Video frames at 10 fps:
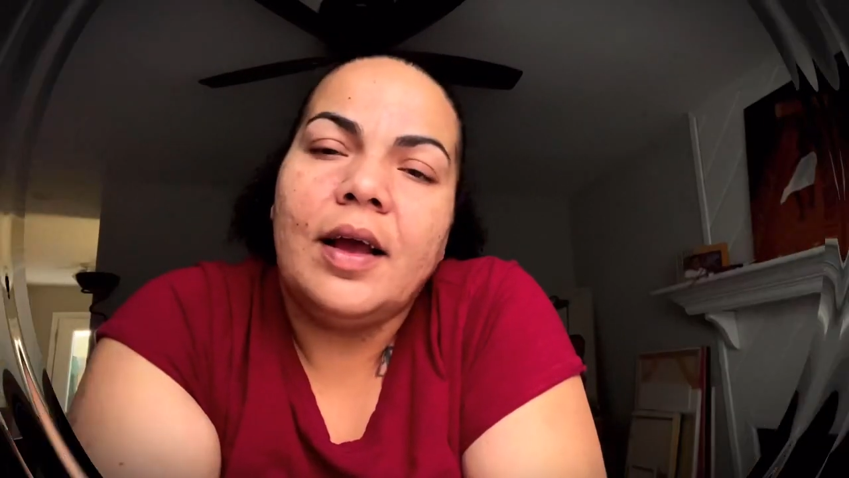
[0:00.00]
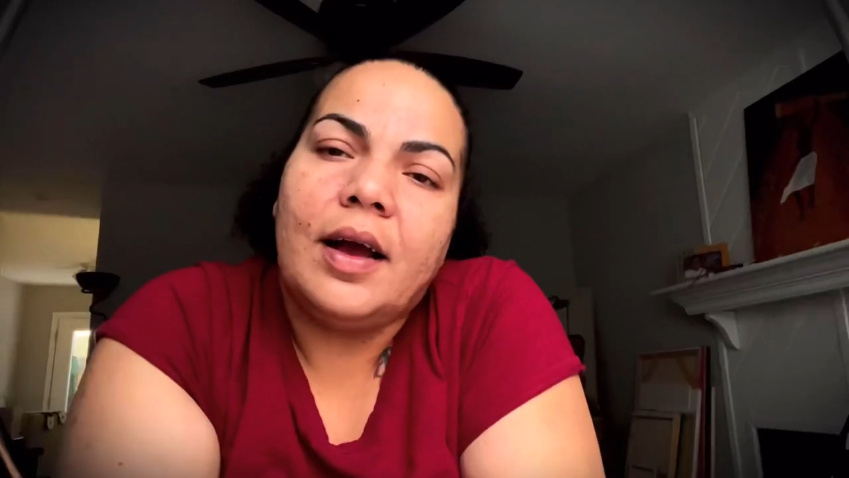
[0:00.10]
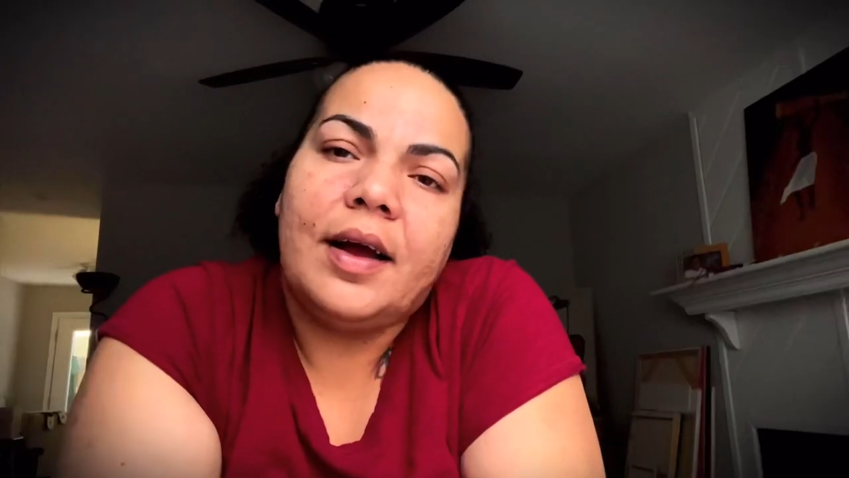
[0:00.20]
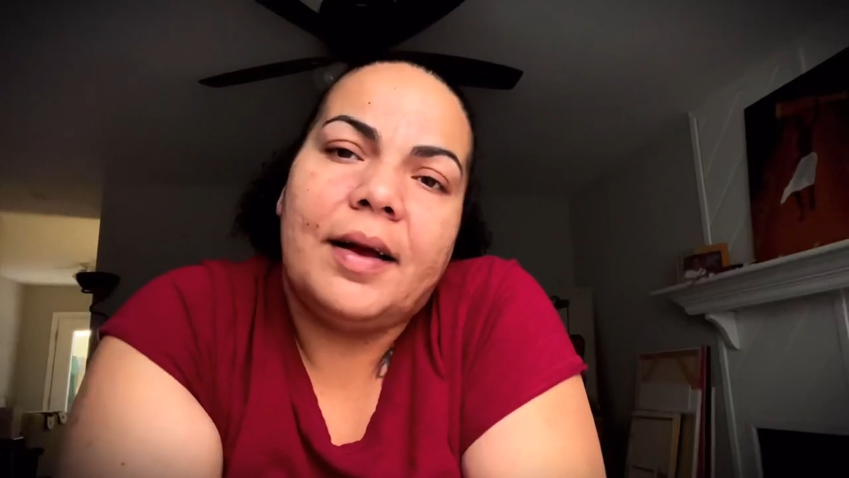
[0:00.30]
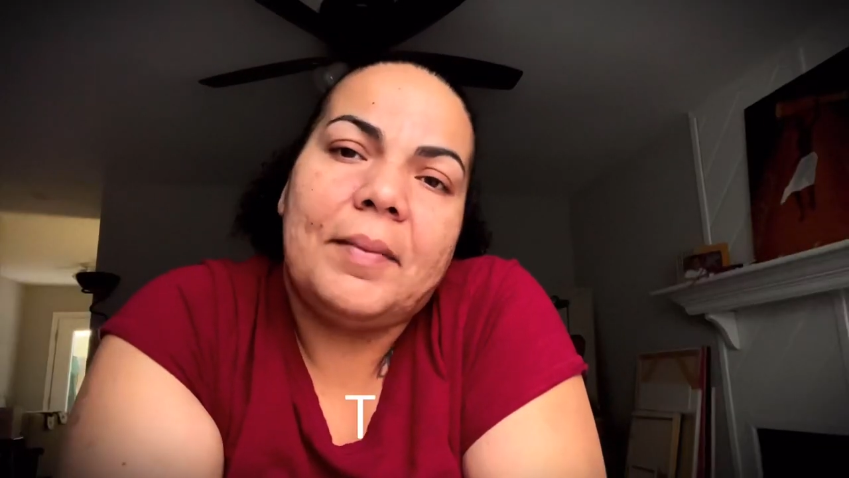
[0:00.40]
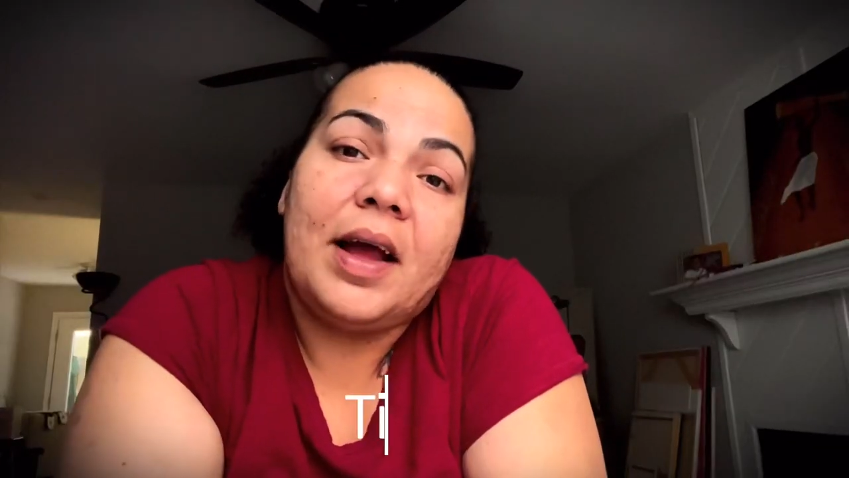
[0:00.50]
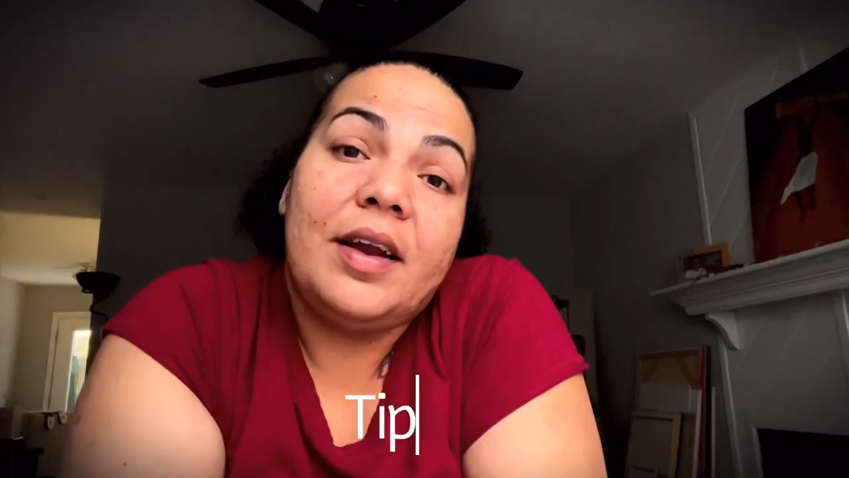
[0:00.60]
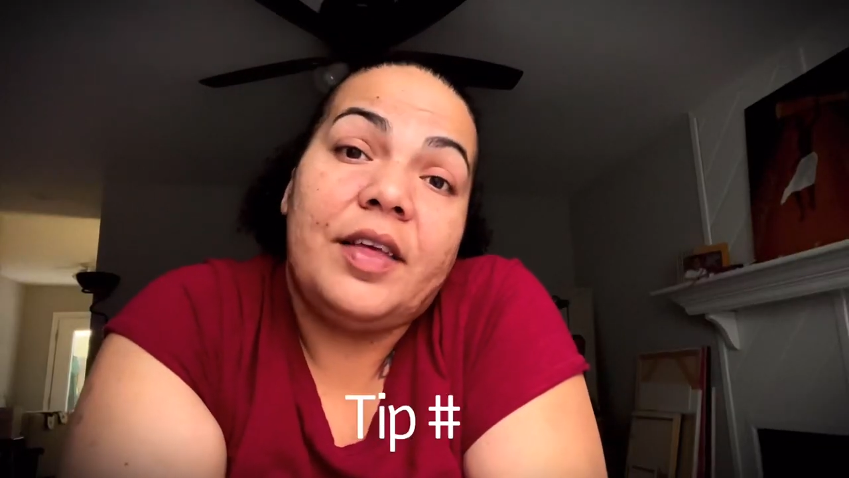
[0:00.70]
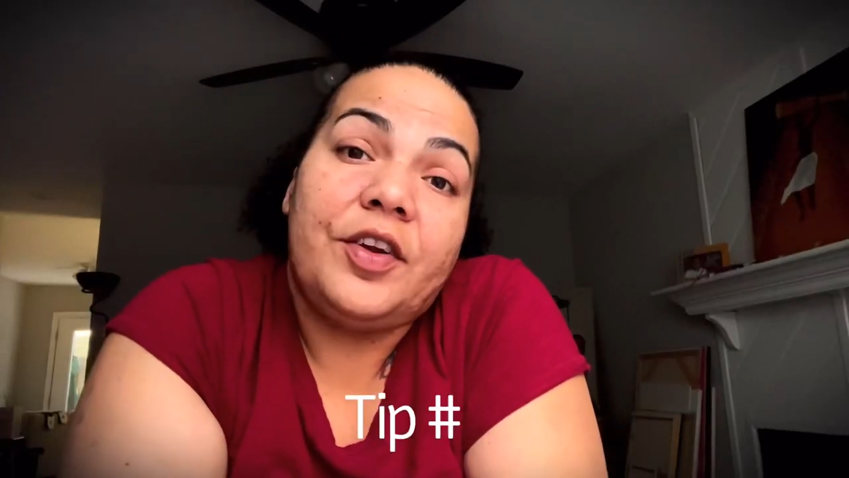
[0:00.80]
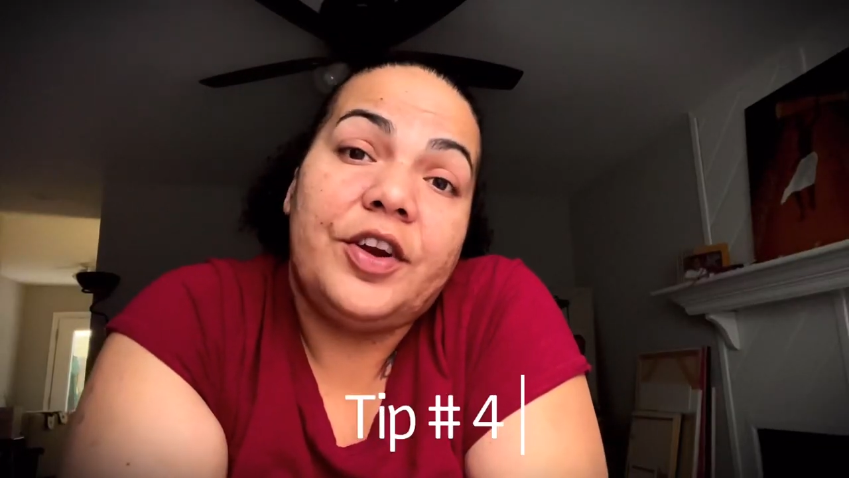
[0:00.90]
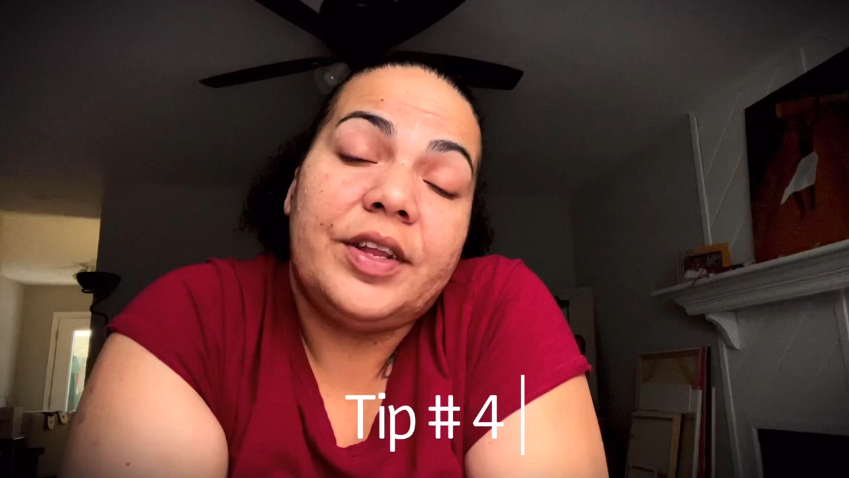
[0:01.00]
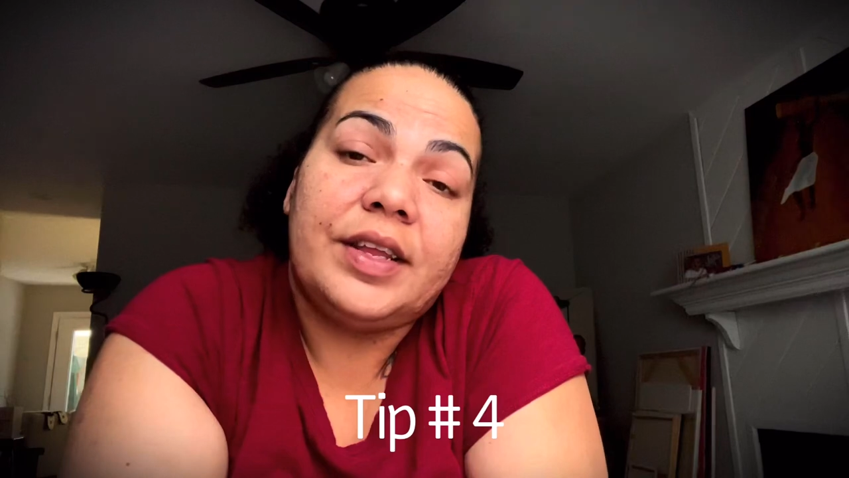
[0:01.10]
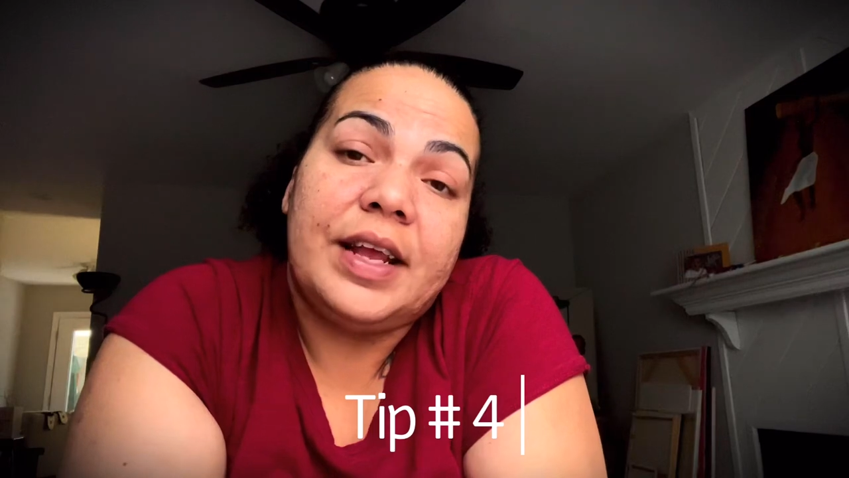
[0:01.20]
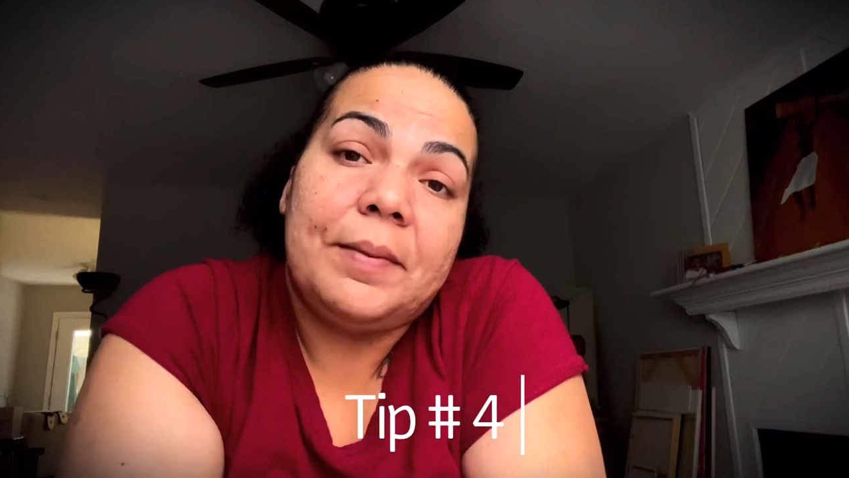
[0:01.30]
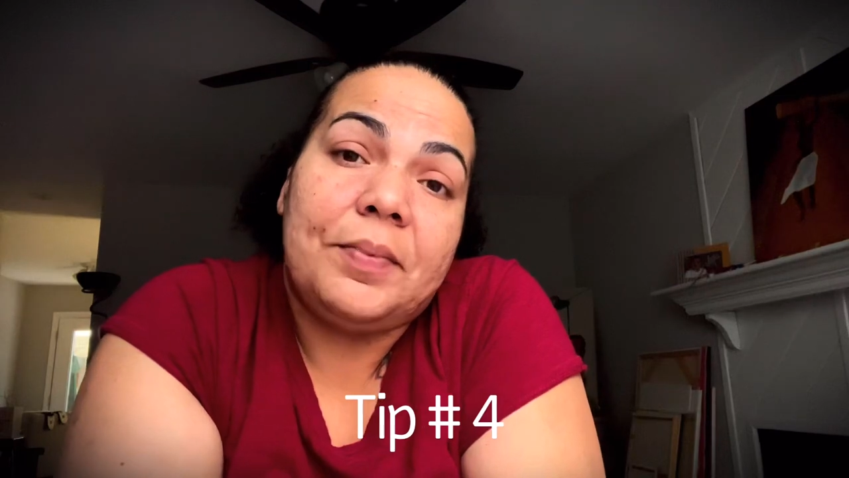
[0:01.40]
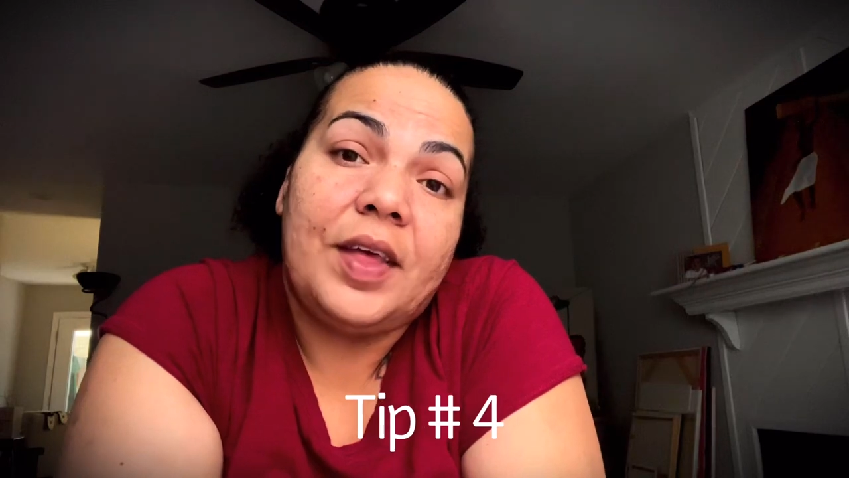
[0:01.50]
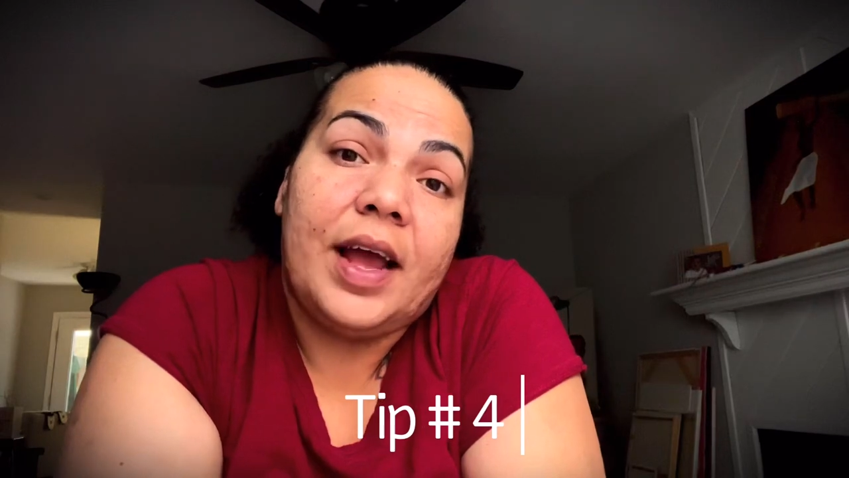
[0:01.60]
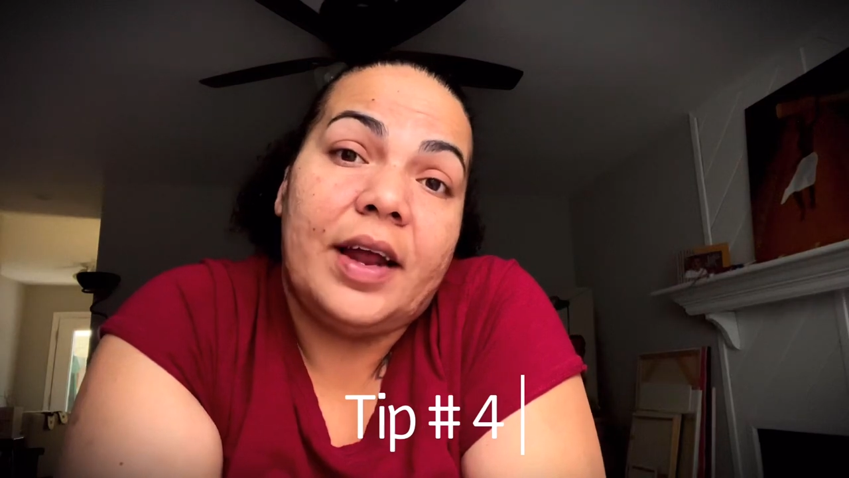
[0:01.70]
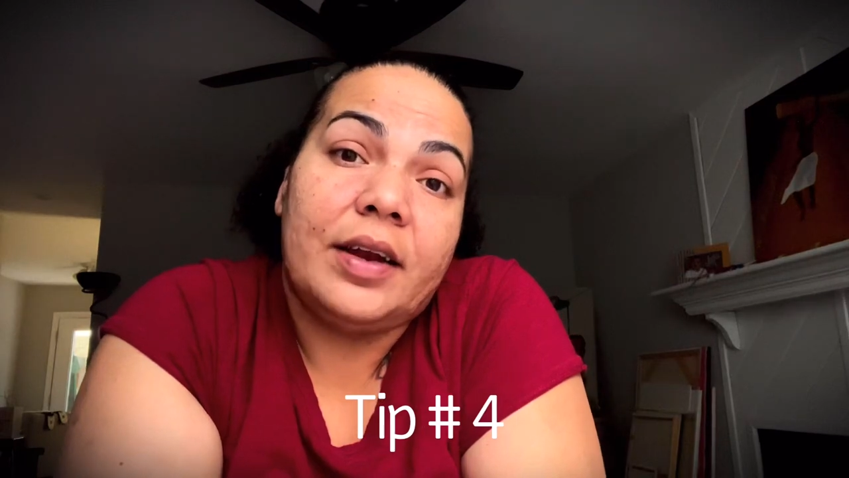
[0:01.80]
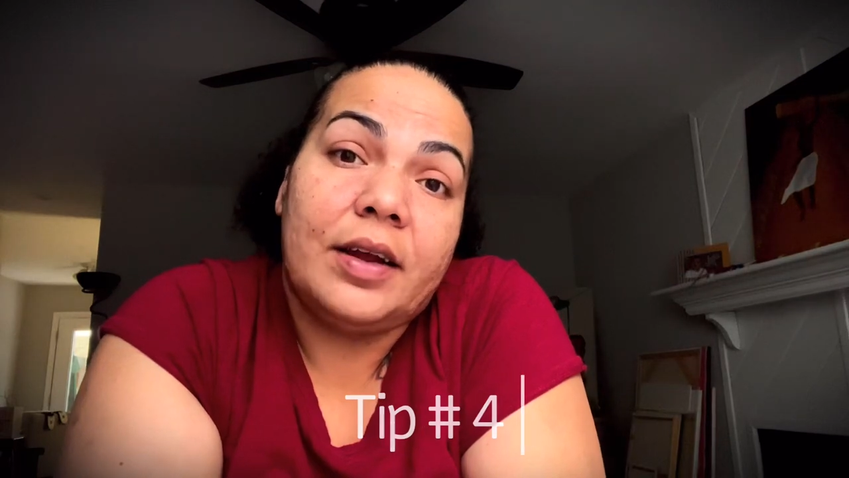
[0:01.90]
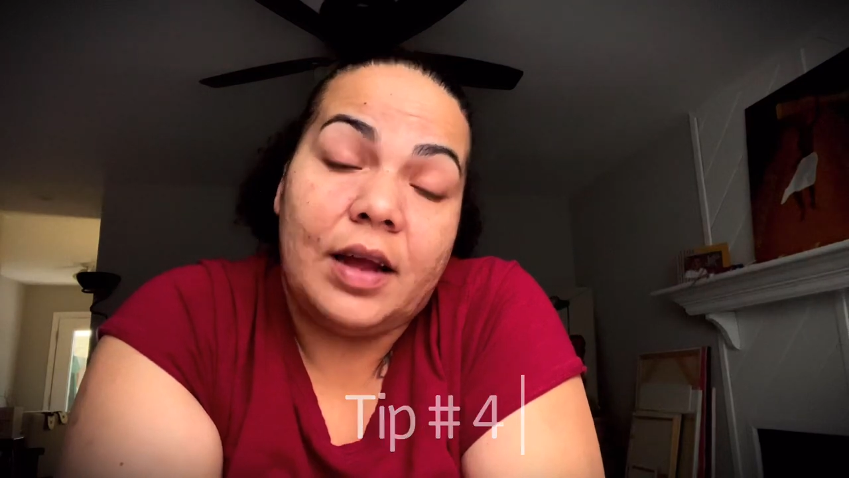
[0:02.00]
Um, another tip that